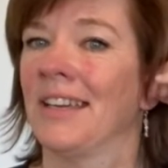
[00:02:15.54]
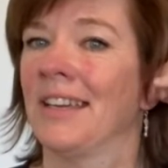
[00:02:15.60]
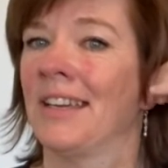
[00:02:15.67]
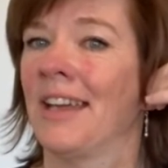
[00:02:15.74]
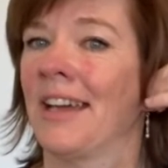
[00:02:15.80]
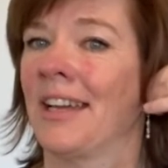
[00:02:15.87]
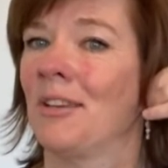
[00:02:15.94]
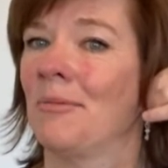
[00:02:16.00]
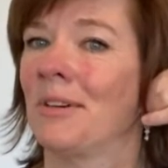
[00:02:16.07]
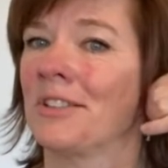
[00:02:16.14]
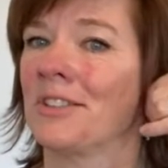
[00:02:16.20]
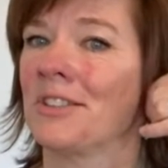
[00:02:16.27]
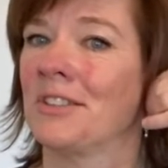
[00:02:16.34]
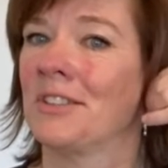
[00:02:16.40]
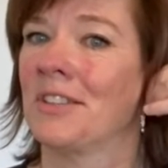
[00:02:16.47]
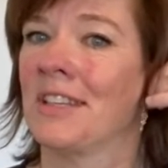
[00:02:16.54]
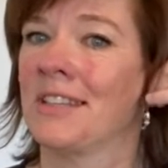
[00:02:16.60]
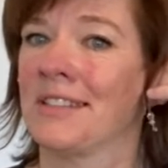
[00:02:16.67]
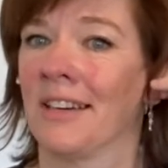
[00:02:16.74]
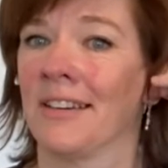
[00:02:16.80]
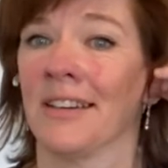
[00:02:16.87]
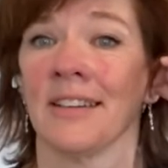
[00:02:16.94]
In acupuncture,
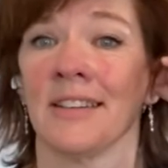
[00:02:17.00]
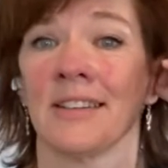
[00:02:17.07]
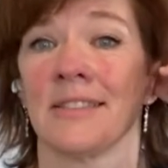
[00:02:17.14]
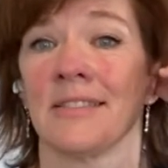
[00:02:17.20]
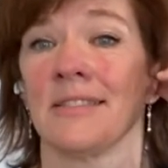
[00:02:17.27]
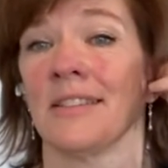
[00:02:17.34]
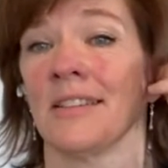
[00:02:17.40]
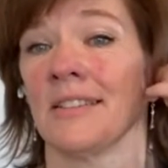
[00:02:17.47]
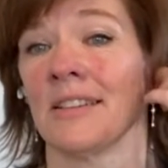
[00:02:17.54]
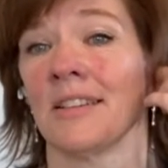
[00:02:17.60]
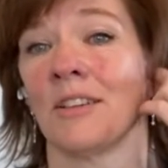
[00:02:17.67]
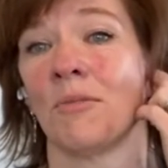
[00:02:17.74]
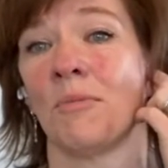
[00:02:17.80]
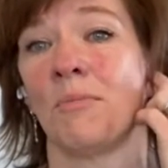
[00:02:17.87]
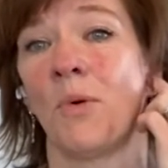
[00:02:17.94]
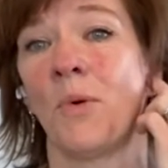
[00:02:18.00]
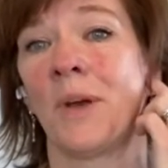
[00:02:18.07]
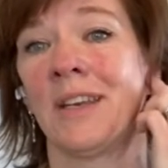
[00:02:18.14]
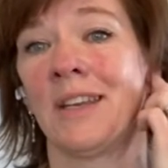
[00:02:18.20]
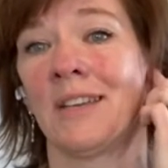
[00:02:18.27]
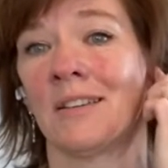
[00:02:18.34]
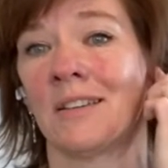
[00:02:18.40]
this area, there's a little
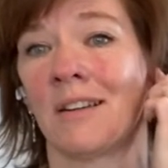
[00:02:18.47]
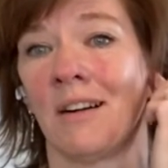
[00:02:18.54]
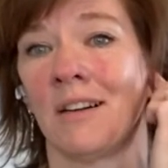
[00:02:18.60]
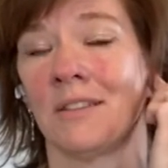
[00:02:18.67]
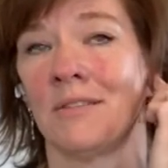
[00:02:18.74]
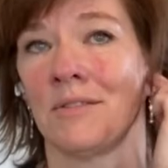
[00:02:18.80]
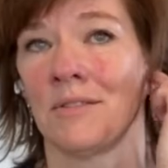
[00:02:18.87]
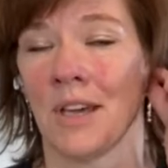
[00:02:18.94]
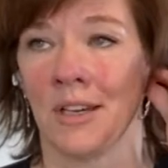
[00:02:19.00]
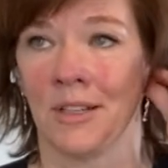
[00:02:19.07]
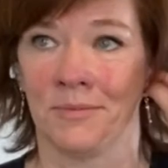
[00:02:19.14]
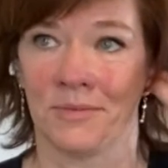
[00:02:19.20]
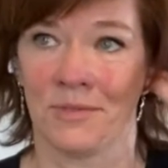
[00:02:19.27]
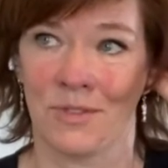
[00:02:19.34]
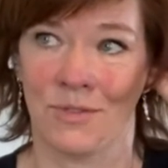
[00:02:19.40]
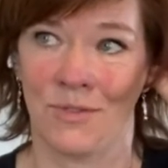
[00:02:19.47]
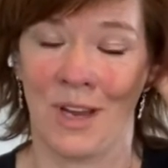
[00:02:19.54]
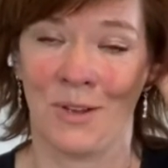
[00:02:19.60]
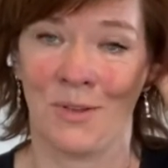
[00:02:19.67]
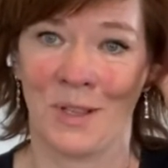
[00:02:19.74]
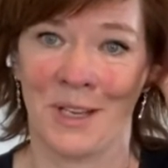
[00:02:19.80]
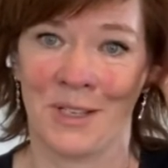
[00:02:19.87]
point here called
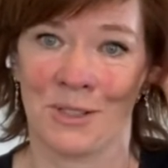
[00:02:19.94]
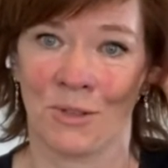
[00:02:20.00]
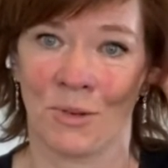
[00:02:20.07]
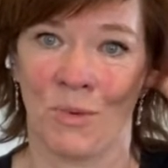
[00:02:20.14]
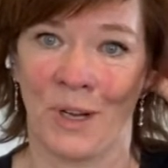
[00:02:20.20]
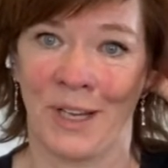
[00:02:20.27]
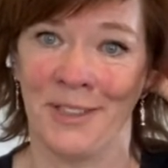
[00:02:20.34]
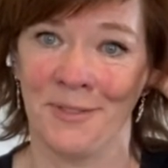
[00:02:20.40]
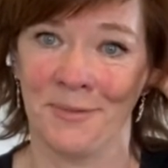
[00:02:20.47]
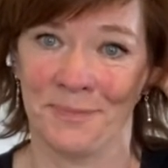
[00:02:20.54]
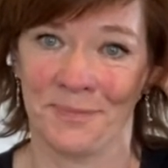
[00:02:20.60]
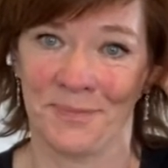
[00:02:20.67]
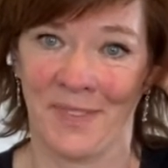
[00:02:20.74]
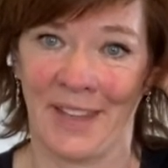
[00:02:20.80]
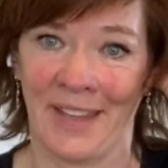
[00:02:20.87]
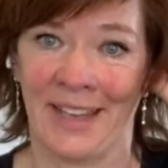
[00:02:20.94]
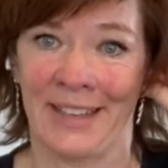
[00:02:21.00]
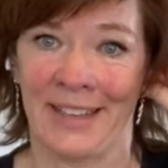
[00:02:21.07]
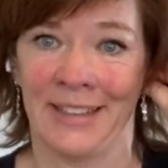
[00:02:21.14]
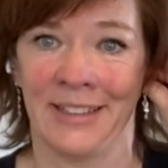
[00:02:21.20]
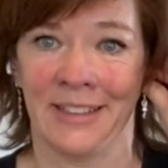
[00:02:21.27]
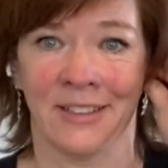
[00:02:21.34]
tranquilizer 1,
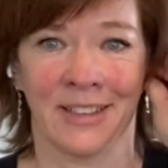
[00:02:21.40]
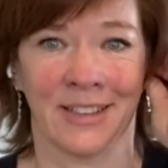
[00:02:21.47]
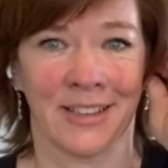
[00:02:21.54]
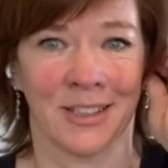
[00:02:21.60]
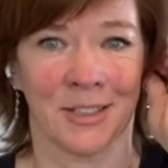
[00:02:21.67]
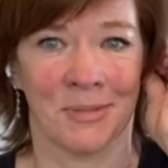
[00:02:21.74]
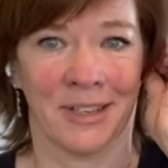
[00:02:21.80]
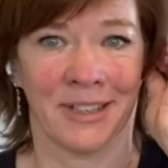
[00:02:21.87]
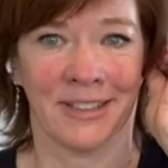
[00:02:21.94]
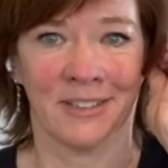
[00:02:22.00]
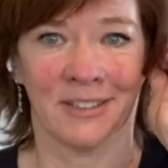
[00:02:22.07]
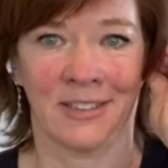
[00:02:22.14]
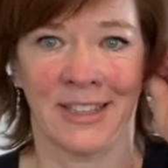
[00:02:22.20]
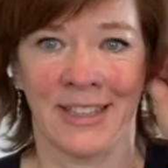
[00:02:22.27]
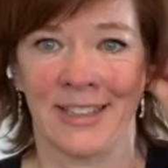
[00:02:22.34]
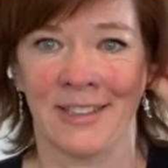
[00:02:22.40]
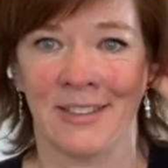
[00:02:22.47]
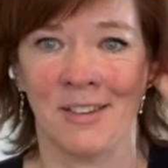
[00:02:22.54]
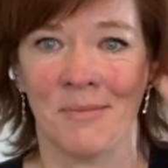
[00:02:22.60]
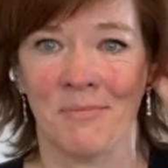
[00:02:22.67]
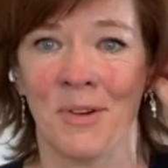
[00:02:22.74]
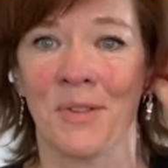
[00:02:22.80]
and then you're hitting the pineal gland, and
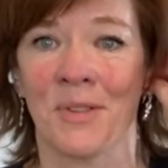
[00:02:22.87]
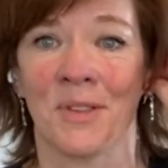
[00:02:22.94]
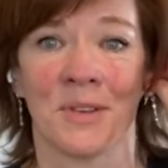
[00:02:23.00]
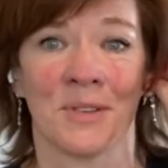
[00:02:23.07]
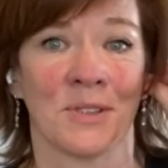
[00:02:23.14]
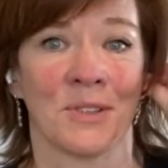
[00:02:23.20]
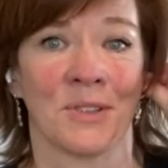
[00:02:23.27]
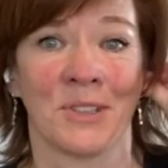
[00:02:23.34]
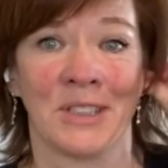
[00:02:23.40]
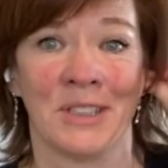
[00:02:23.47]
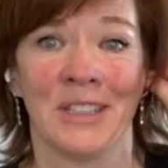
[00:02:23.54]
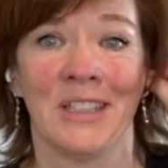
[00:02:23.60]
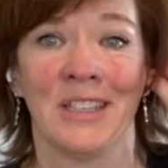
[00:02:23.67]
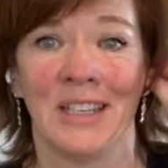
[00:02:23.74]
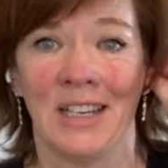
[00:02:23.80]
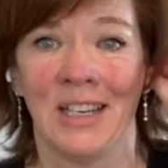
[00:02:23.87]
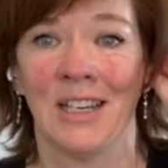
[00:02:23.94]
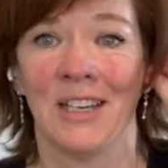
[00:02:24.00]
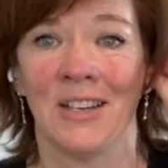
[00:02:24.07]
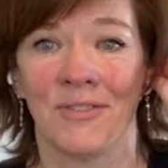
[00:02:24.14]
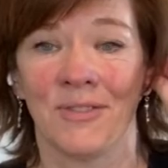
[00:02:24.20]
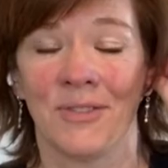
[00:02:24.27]
both of those are good
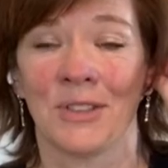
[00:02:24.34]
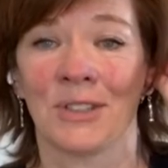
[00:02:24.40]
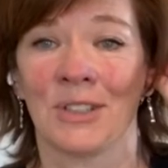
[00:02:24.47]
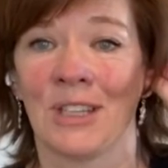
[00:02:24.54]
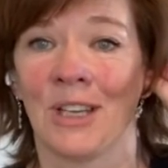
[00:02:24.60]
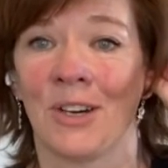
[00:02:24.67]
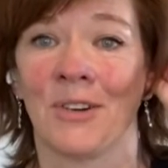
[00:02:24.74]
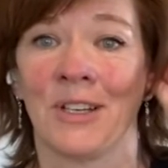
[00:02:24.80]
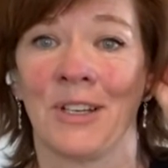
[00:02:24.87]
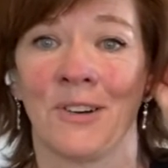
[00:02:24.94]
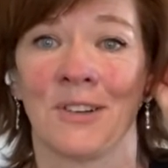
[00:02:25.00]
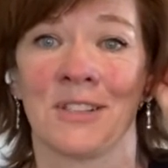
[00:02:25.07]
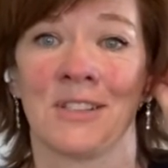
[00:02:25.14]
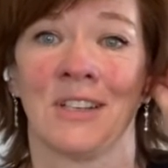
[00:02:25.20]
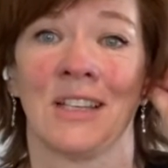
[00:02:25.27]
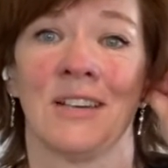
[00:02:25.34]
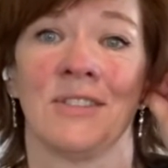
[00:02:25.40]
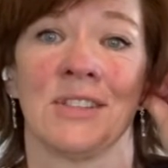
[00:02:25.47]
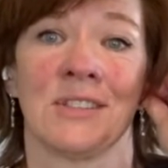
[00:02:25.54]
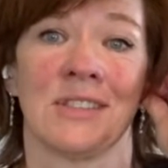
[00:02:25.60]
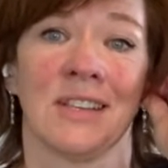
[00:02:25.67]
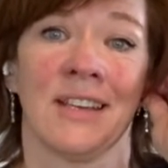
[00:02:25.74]
for lowering cortisol
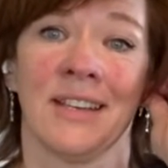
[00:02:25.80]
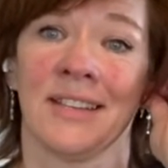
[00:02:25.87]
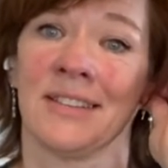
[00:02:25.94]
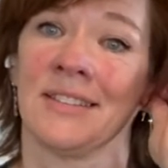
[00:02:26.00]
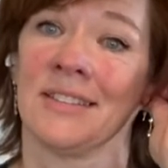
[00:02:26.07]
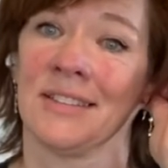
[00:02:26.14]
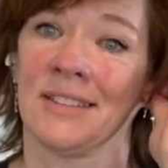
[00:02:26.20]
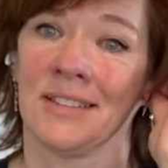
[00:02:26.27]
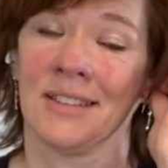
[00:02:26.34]
levels and